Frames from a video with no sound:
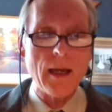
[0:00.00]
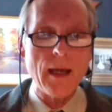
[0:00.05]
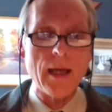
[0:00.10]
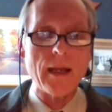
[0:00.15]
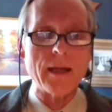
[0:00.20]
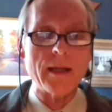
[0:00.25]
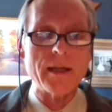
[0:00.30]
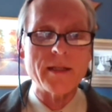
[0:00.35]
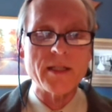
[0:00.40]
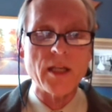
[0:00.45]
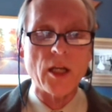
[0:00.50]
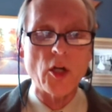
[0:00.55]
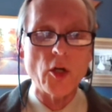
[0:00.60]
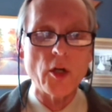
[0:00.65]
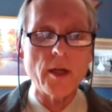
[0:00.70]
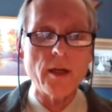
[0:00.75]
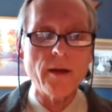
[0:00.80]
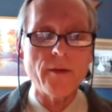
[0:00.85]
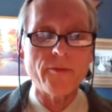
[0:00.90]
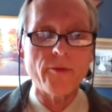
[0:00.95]
and it is
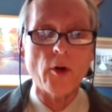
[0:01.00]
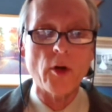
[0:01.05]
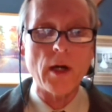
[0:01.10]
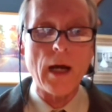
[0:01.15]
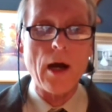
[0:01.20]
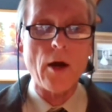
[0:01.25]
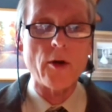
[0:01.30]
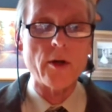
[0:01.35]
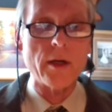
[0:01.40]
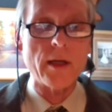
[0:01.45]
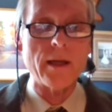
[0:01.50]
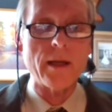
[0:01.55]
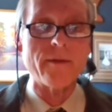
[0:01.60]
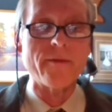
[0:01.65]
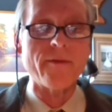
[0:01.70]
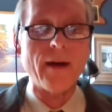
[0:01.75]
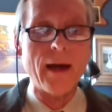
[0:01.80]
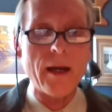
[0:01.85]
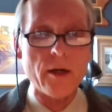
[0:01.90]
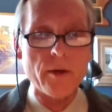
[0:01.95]
good for our
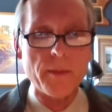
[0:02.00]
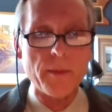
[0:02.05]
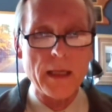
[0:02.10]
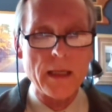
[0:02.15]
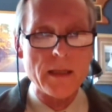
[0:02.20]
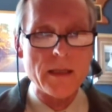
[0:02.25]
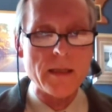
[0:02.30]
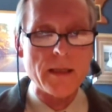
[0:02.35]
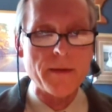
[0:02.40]
environment.